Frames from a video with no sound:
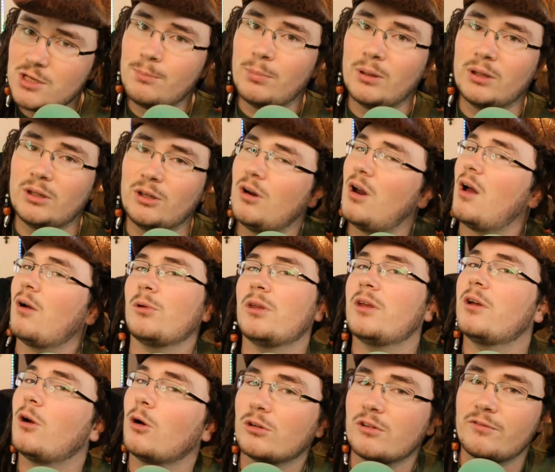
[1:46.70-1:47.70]
but they're not really
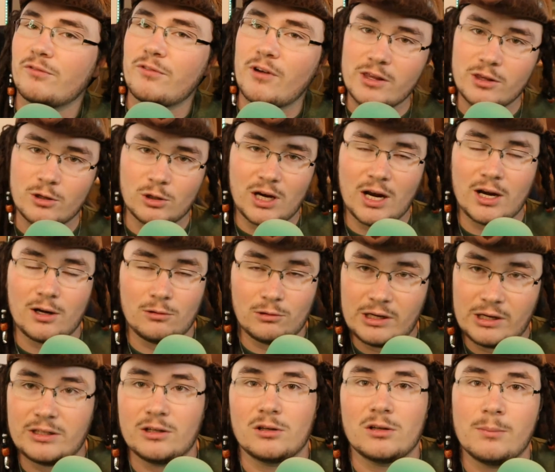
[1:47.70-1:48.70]
hard to find. They're kind of right
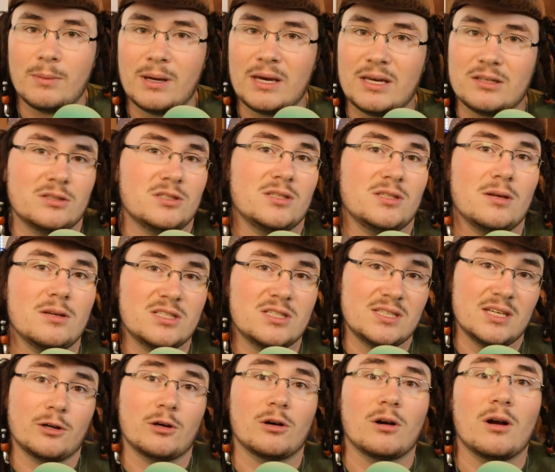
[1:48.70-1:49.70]
there in the main
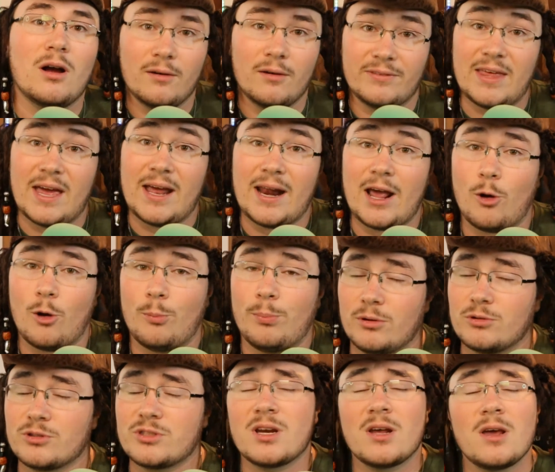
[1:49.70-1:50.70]
center of that
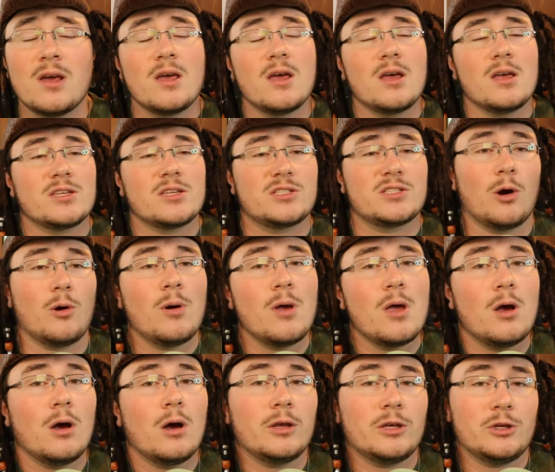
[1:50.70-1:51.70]
outpost. So
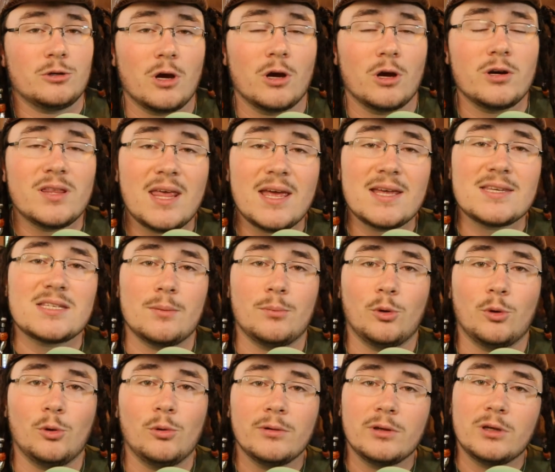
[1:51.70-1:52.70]
you go to that
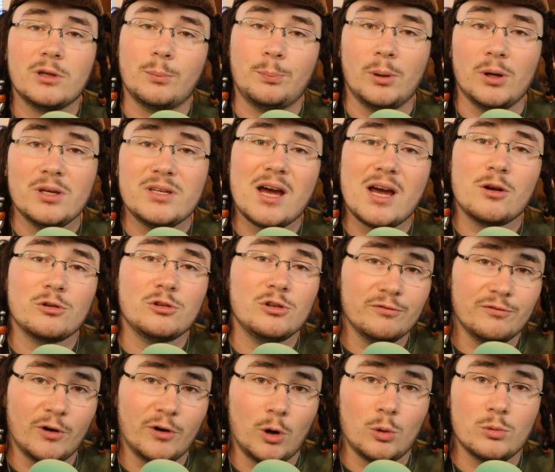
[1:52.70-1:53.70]
table, you put down your
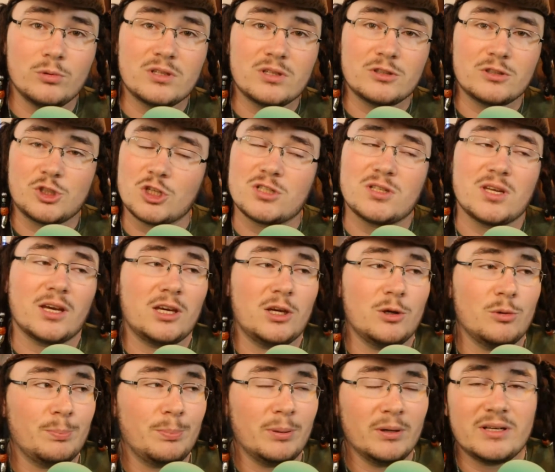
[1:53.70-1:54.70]
vote, just like you
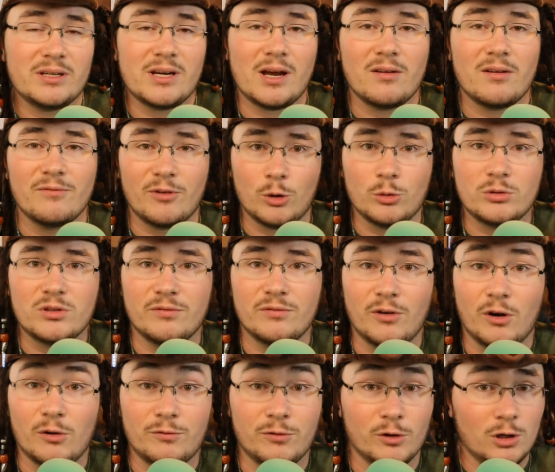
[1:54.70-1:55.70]
would put down a vote to
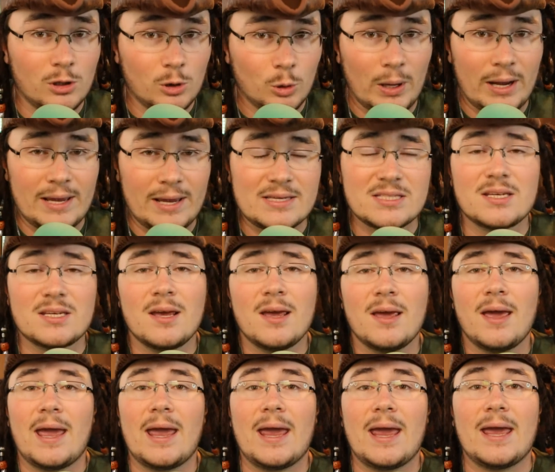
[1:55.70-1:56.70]
vote for a quest.
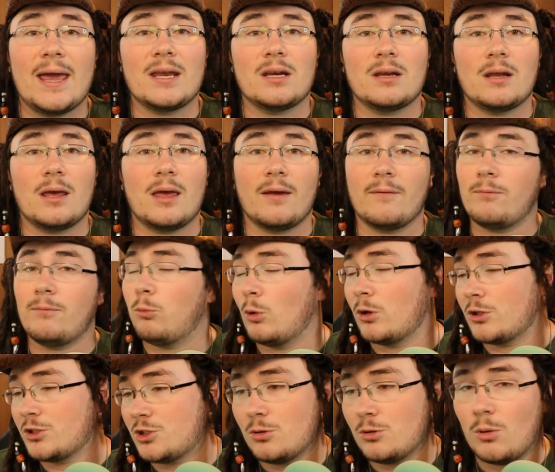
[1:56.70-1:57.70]
And if
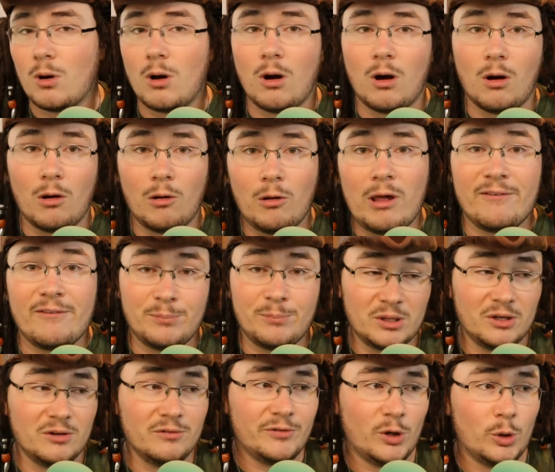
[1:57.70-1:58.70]
once you all have put
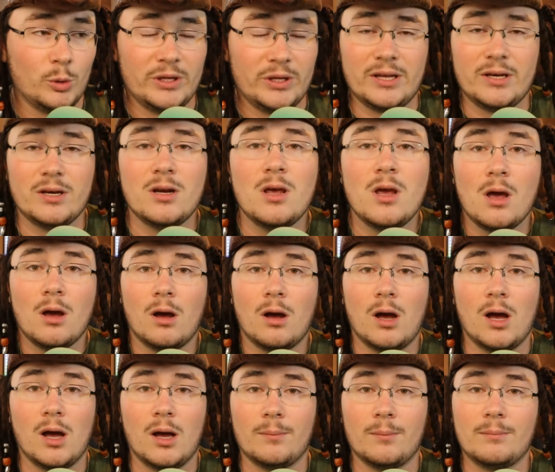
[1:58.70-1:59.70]
your vote in,
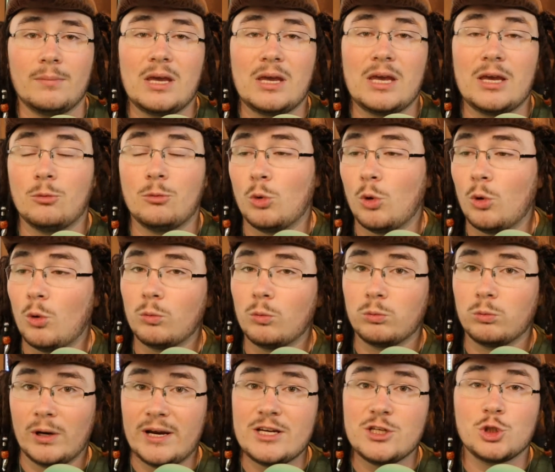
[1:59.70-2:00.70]
it will
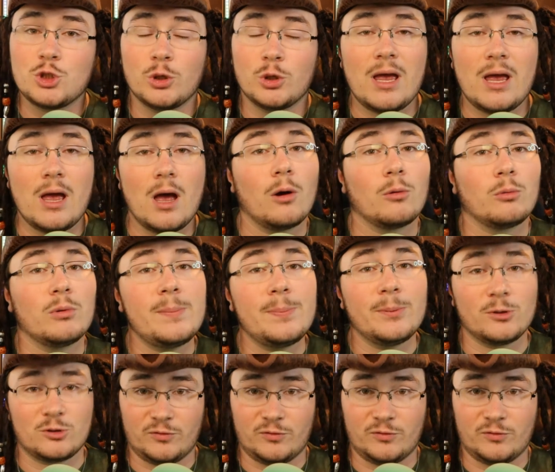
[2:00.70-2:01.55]
raise your Reaper's